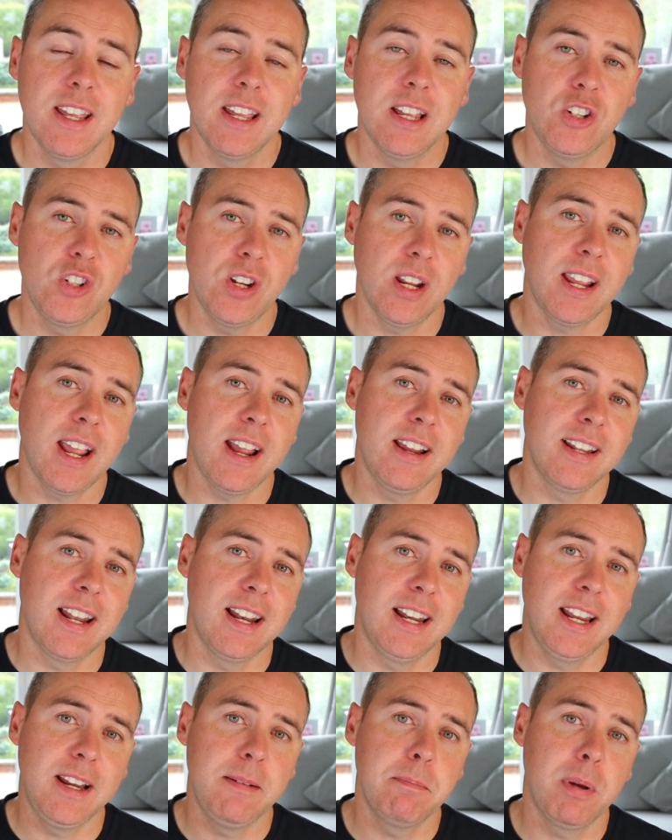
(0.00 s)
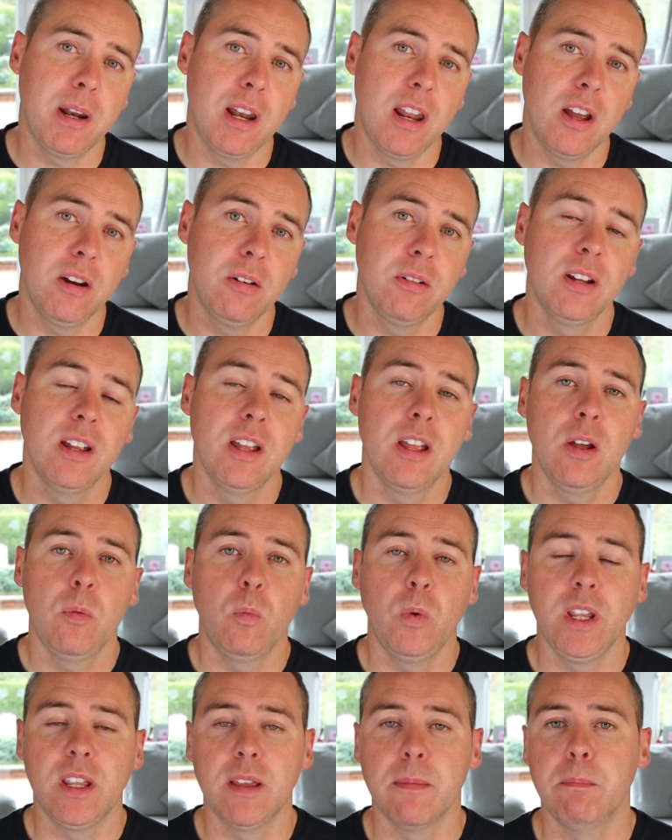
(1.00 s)
check out the link below
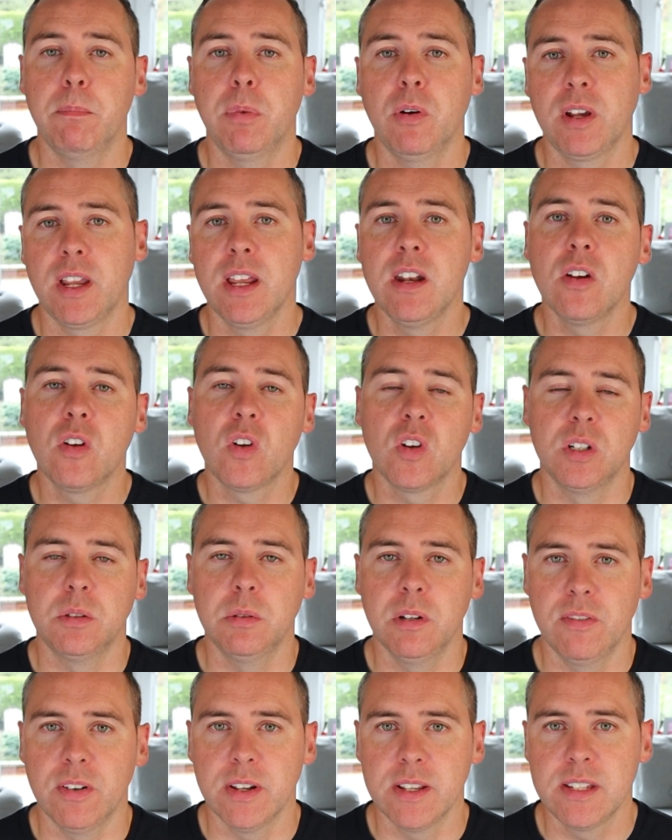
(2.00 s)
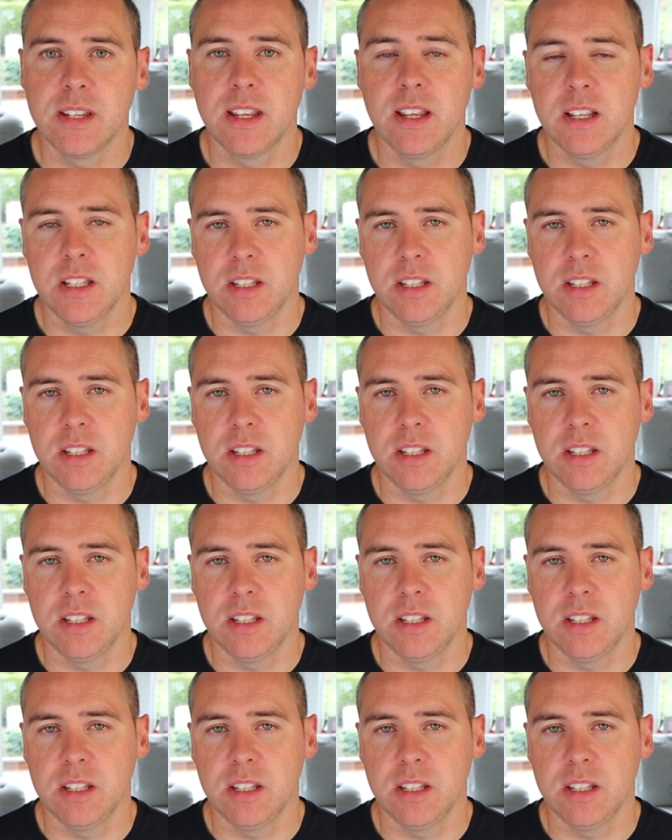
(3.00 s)
or you can book in a call with us